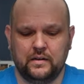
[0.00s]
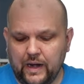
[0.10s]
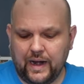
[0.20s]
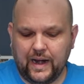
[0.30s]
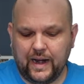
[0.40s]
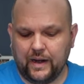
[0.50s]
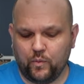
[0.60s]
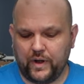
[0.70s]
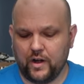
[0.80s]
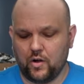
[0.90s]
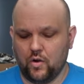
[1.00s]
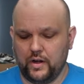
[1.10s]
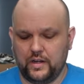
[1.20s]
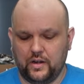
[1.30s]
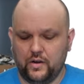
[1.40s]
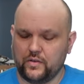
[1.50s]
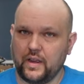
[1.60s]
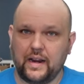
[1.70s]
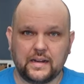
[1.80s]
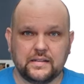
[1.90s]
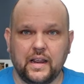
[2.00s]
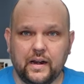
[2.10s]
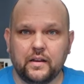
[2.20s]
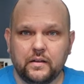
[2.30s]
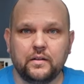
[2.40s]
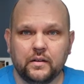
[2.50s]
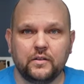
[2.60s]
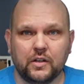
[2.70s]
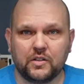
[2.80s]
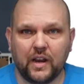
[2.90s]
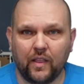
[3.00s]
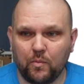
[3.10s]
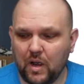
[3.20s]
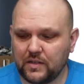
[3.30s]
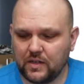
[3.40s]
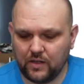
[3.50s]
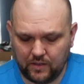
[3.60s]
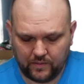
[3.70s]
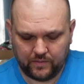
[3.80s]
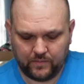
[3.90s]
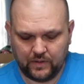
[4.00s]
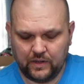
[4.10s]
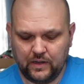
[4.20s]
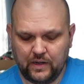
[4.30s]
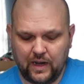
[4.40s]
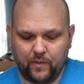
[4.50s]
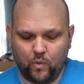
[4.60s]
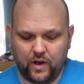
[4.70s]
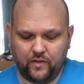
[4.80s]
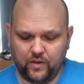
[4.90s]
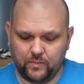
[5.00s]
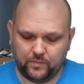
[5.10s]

and we are going to use, like I said, just yellow mustard on one of